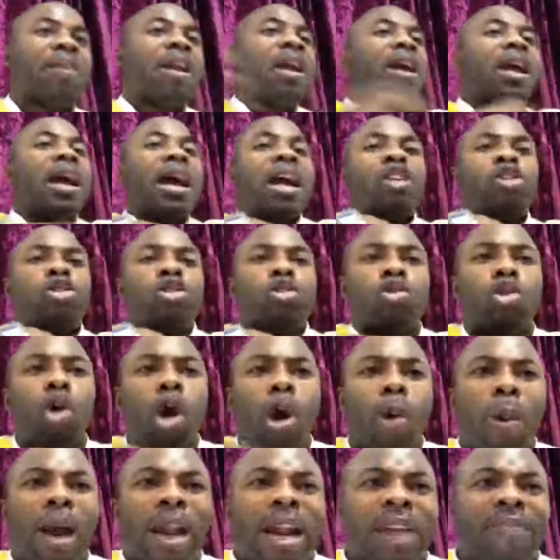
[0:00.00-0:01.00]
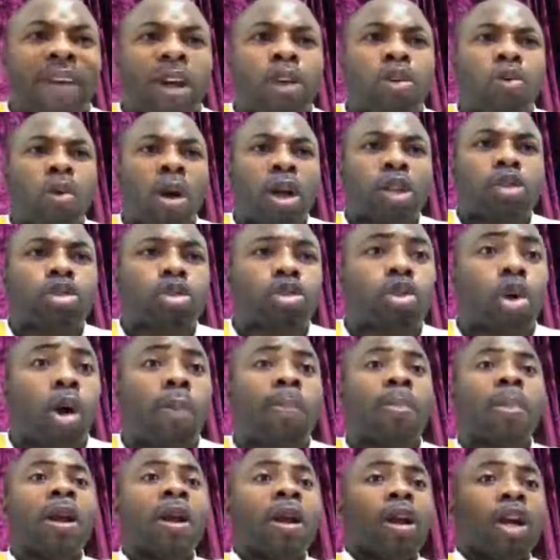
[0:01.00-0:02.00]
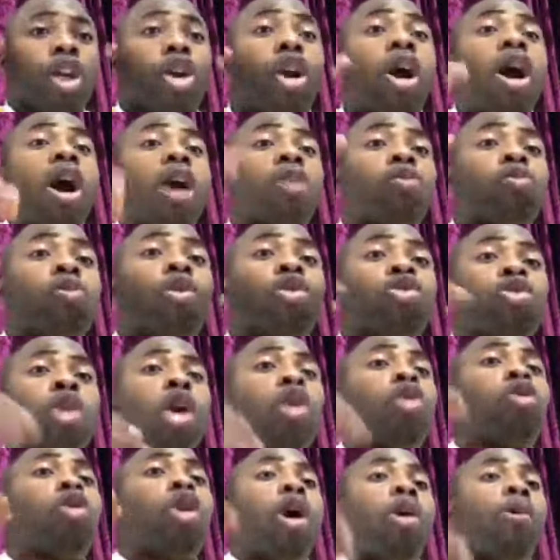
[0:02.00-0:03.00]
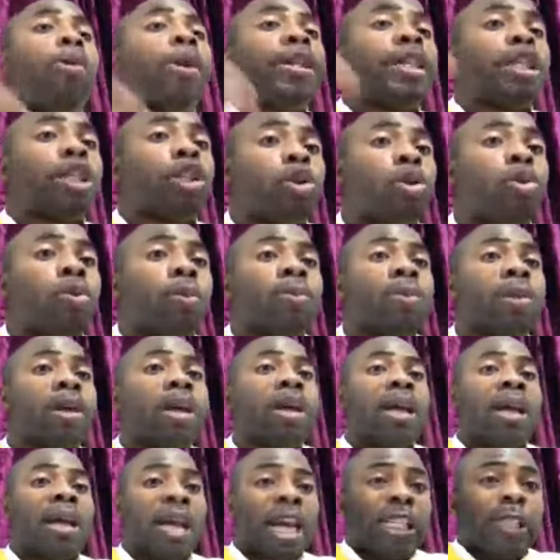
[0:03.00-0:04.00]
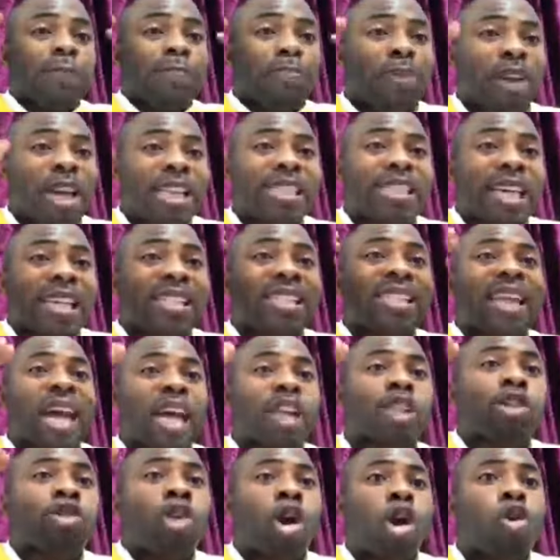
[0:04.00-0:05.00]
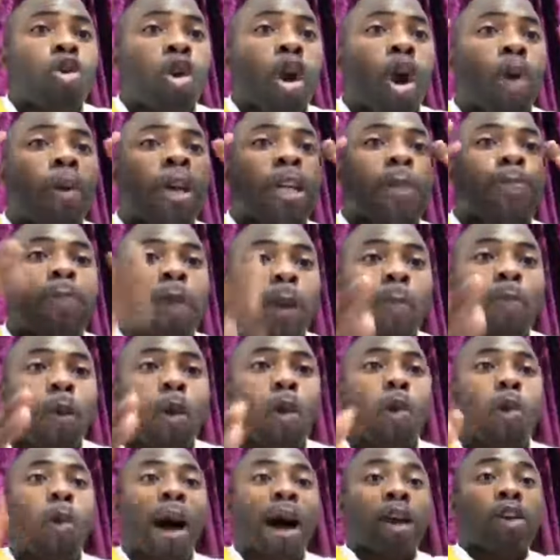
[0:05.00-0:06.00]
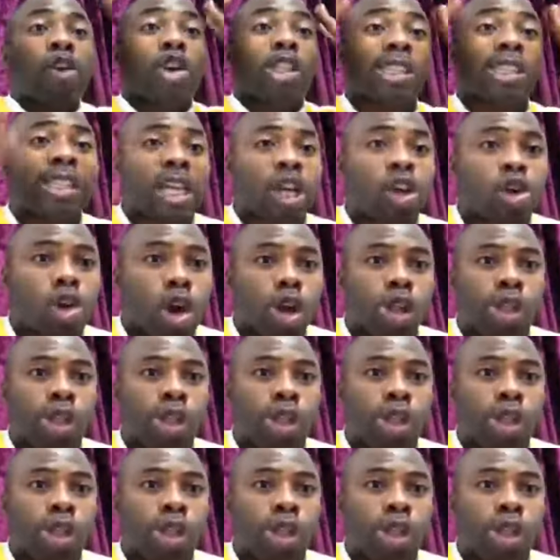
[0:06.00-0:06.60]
and you go wherever you want to go, God will not go with you. His presence does not go with people who are not serious.